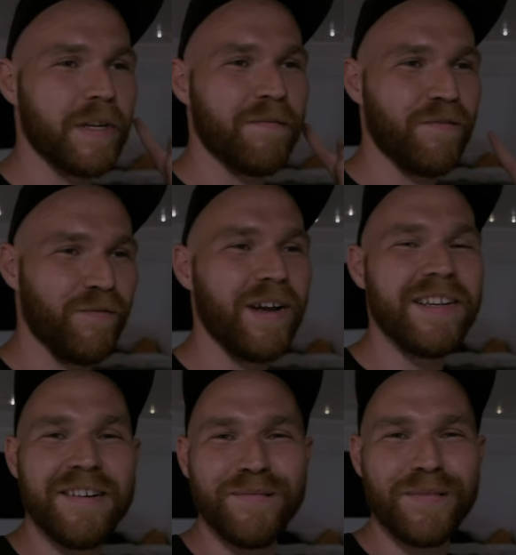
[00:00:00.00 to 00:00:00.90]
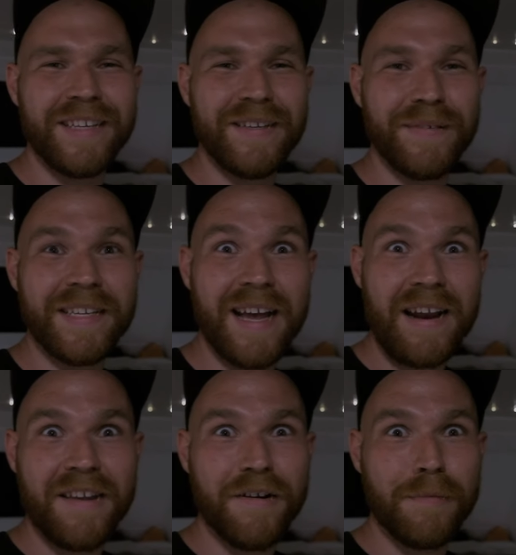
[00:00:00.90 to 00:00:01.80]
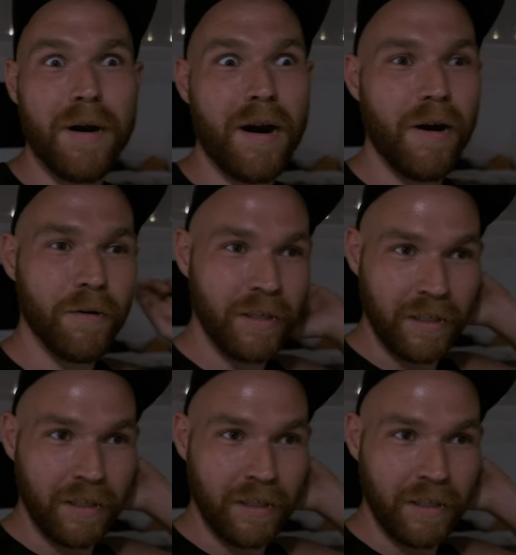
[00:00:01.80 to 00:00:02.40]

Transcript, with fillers: we have to find out if we can even get out of here tomorrow.